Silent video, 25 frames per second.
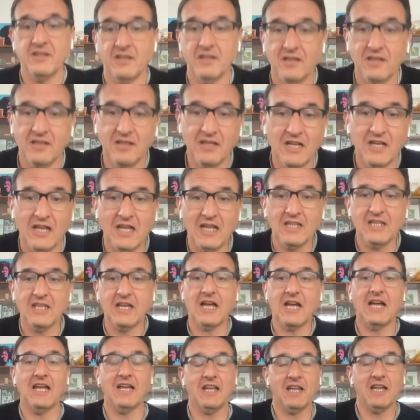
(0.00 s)
trouble.
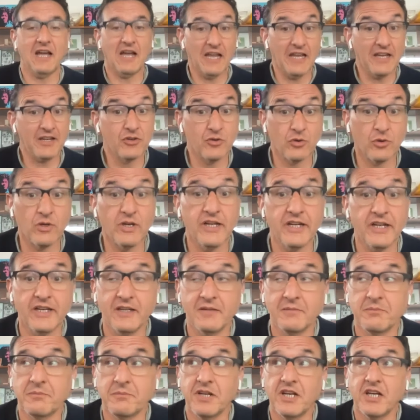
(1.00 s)
I I
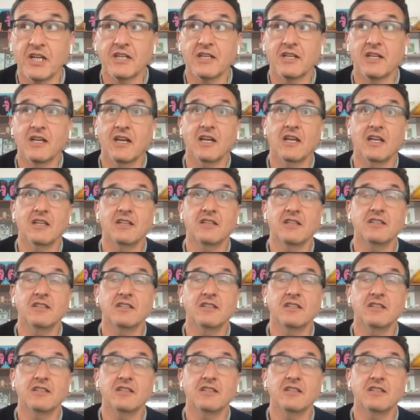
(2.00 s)
agree, but uh,